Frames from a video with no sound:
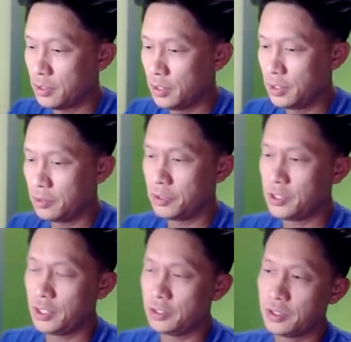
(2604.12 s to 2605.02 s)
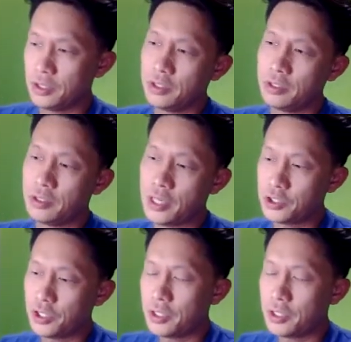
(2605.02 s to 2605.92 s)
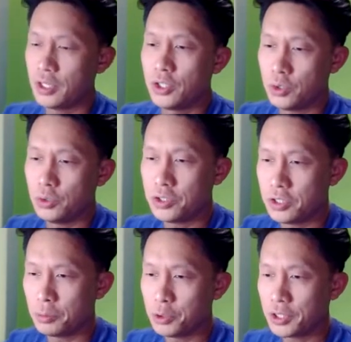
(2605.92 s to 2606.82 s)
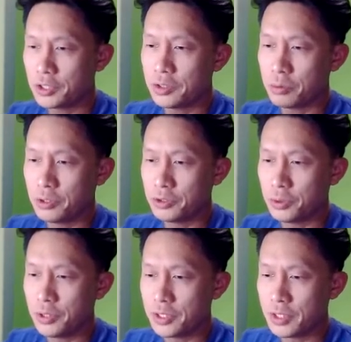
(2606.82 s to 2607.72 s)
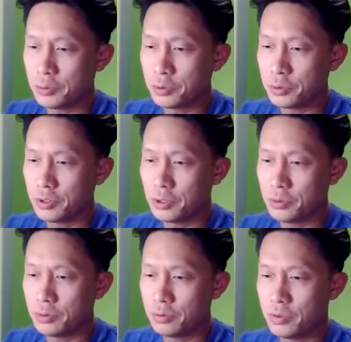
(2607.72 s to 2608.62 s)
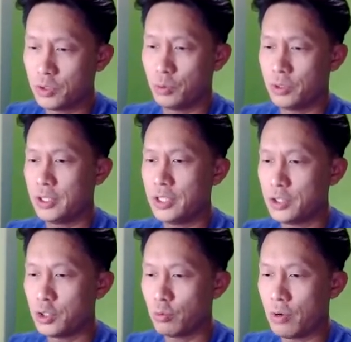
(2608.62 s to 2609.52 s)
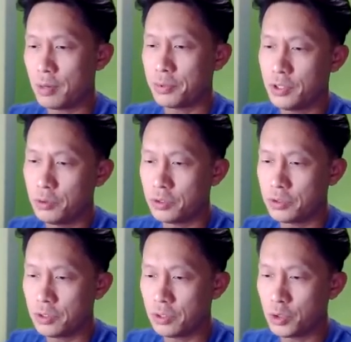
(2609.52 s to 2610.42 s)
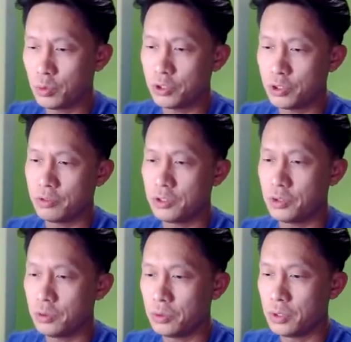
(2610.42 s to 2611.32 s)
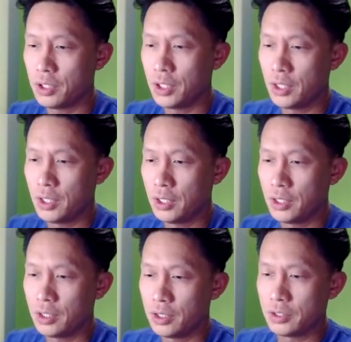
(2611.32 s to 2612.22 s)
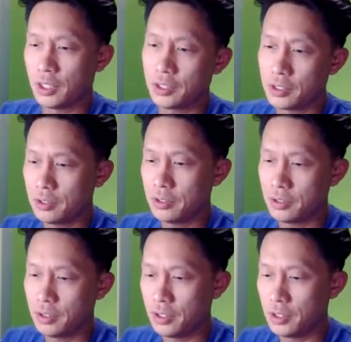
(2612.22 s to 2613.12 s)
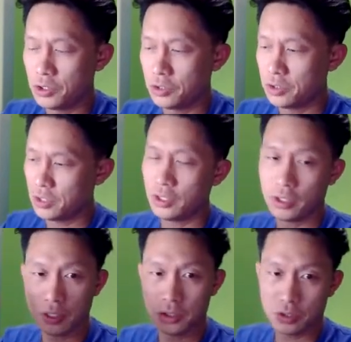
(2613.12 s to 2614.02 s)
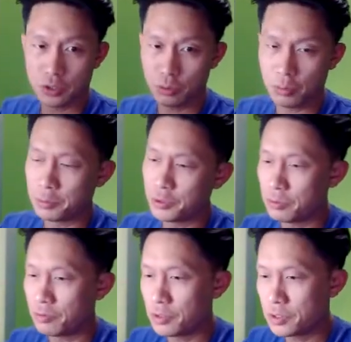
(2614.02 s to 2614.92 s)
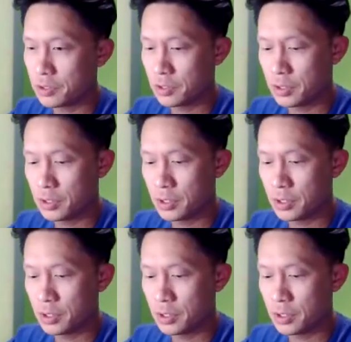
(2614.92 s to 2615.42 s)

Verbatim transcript: and retains in dash chat. So just to double check this, what I'll do is I will just quickly swap users. I'll switch over to Tanaka, and I should see these two bubbles reverse.